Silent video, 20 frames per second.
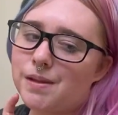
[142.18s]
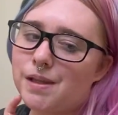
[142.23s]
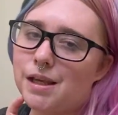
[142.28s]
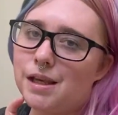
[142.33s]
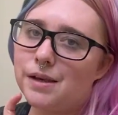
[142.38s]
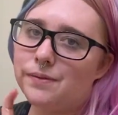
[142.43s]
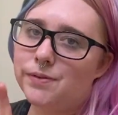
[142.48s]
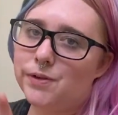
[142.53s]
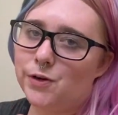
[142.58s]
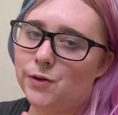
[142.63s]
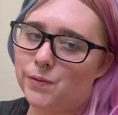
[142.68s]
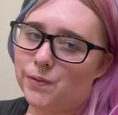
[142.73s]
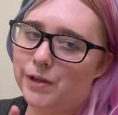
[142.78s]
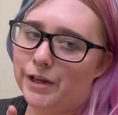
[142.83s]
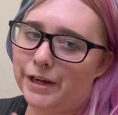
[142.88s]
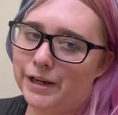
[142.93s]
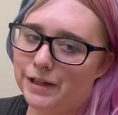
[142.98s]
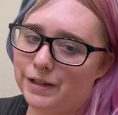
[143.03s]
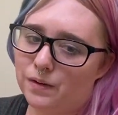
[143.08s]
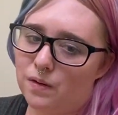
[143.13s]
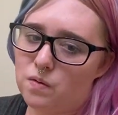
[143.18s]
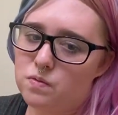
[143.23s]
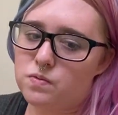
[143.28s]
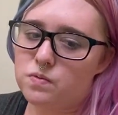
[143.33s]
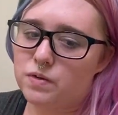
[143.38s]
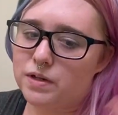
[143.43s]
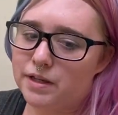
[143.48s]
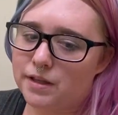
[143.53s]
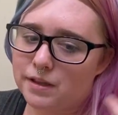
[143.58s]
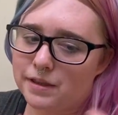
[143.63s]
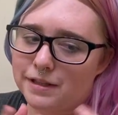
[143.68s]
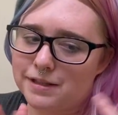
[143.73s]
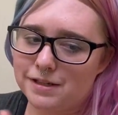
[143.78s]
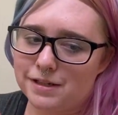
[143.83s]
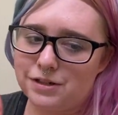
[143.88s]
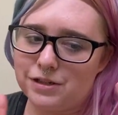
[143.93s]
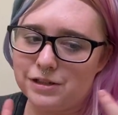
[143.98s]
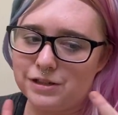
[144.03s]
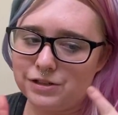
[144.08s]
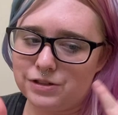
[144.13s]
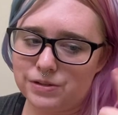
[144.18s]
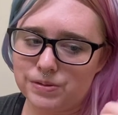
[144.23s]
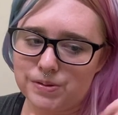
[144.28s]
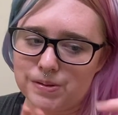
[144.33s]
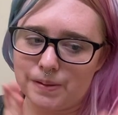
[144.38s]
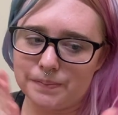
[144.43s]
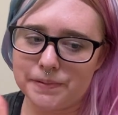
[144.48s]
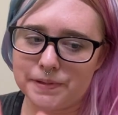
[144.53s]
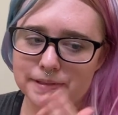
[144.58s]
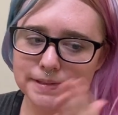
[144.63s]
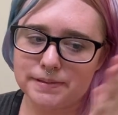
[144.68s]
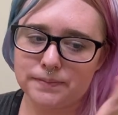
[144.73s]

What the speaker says: if you don't like listening to someone's